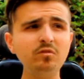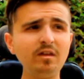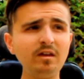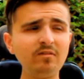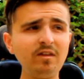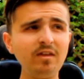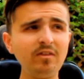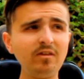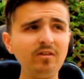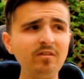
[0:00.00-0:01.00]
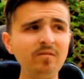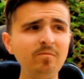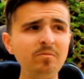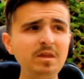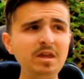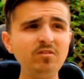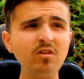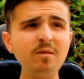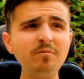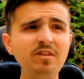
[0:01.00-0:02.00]
like saying that he
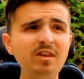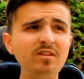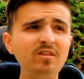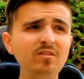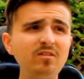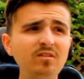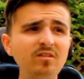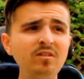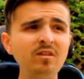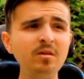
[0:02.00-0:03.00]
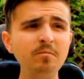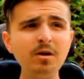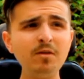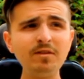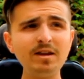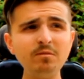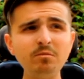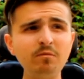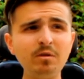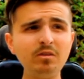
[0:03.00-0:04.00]
times it perfectly
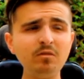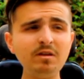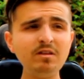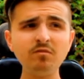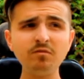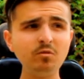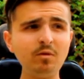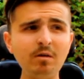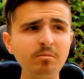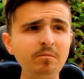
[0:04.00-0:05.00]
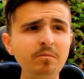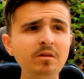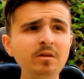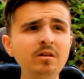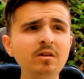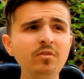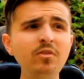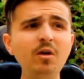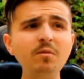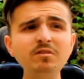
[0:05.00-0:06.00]
with the release of a new album.
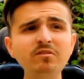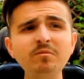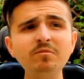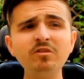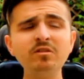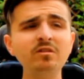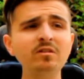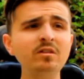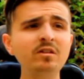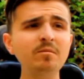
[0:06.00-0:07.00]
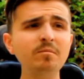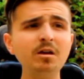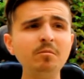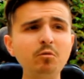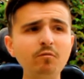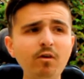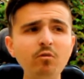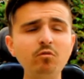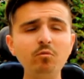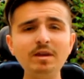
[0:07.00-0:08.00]
No, he just seems to become more
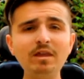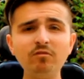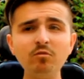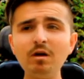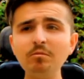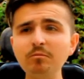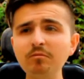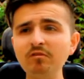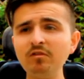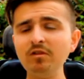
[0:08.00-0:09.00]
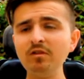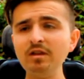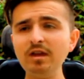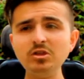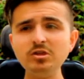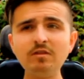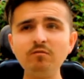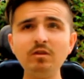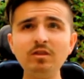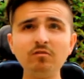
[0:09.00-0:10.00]
vocal when he has new albums in general,
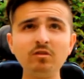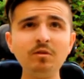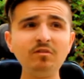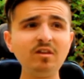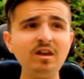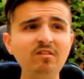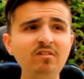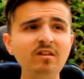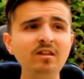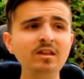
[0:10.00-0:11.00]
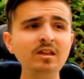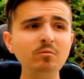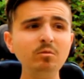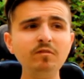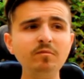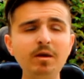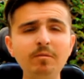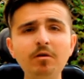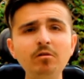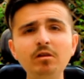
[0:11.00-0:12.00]
and it just coincides with his
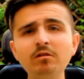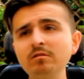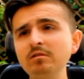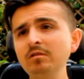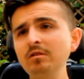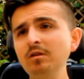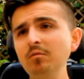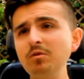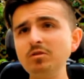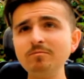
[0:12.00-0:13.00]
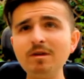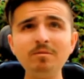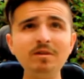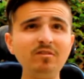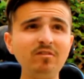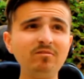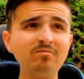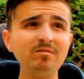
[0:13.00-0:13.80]
bipolar, which maybe is just,